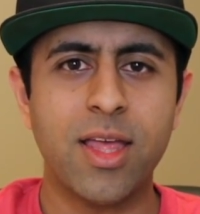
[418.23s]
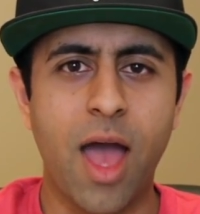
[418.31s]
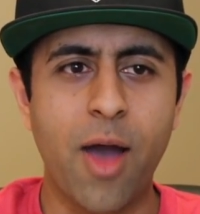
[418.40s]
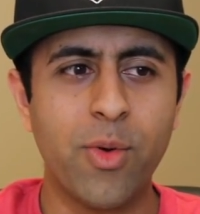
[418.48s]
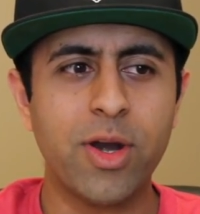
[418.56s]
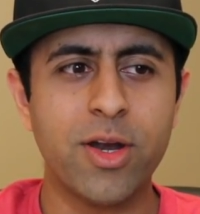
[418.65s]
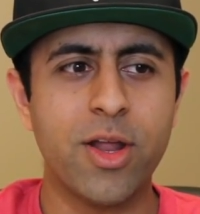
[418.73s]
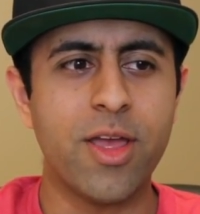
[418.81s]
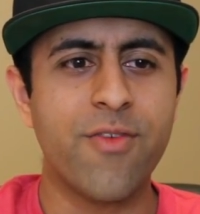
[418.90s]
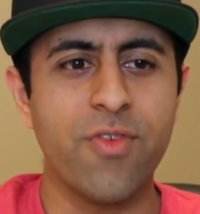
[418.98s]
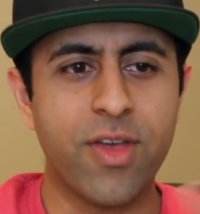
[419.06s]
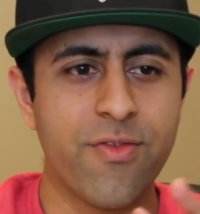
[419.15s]
I want to know
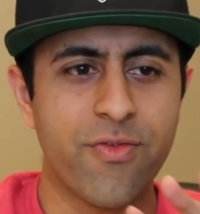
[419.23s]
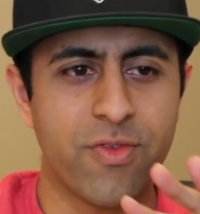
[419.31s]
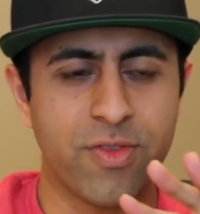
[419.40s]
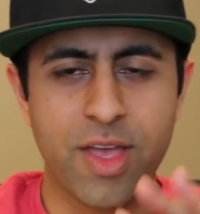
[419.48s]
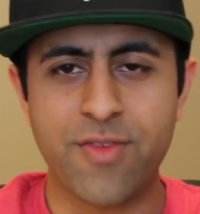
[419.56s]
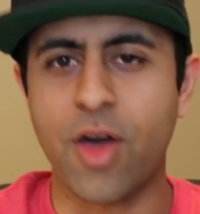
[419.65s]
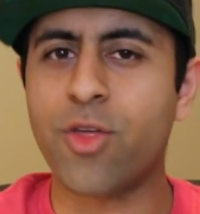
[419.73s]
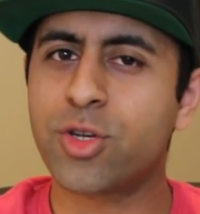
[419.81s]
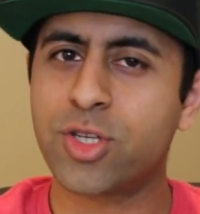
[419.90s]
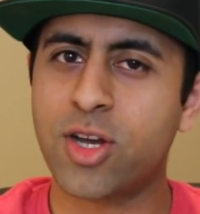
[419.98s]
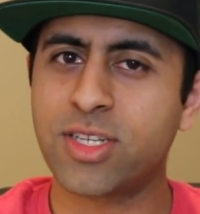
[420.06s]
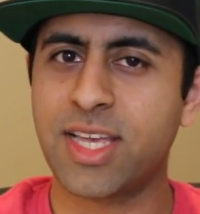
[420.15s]
if if they have other
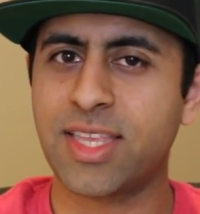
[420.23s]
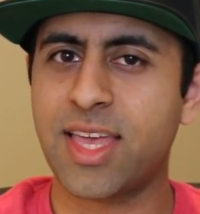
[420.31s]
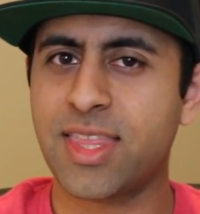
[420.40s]
songs like